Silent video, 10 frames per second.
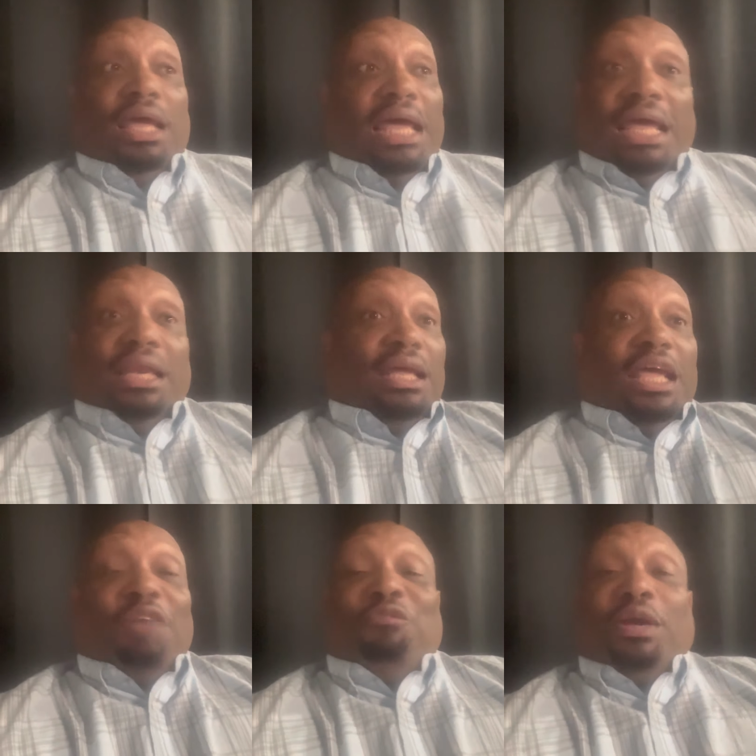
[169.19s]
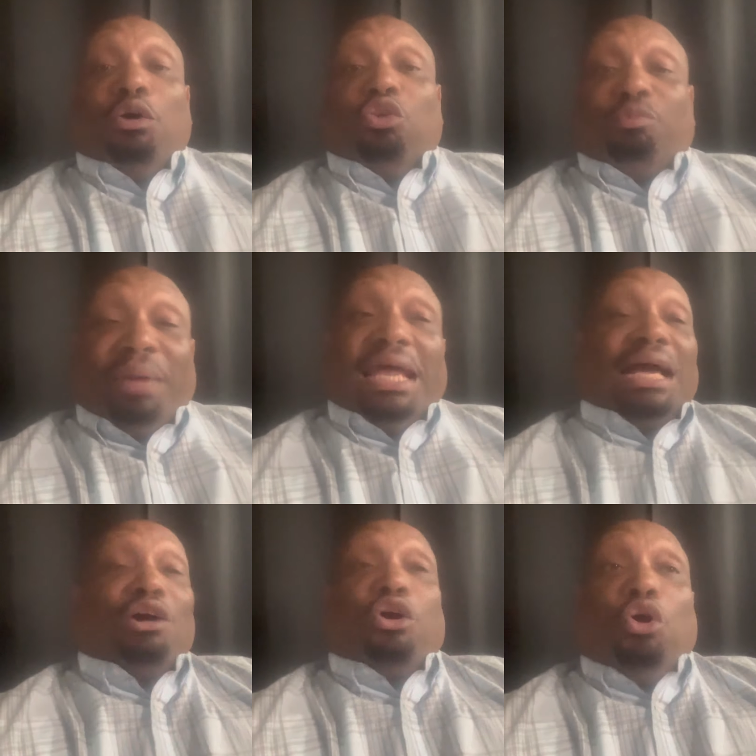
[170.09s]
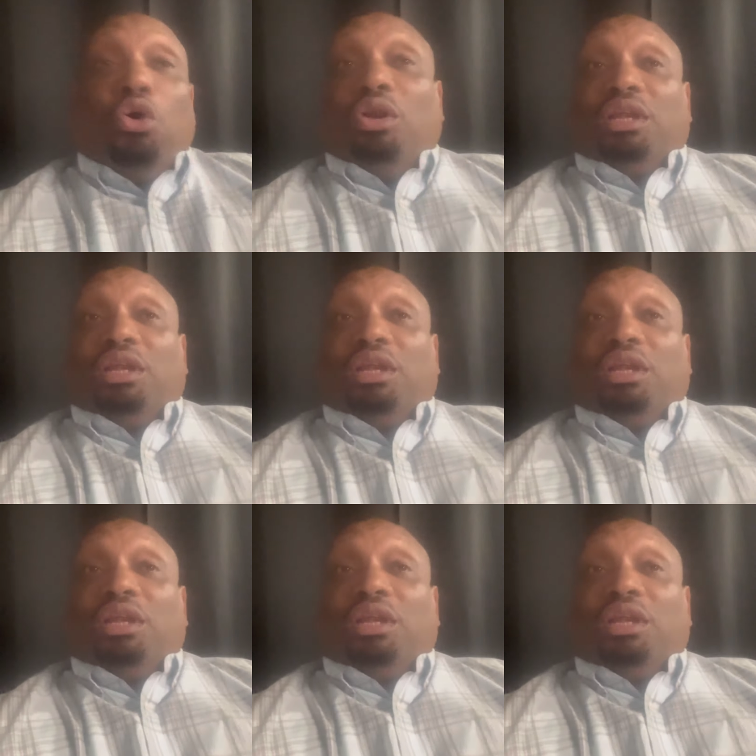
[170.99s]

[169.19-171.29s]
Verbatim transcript: and if it goes bad, I could call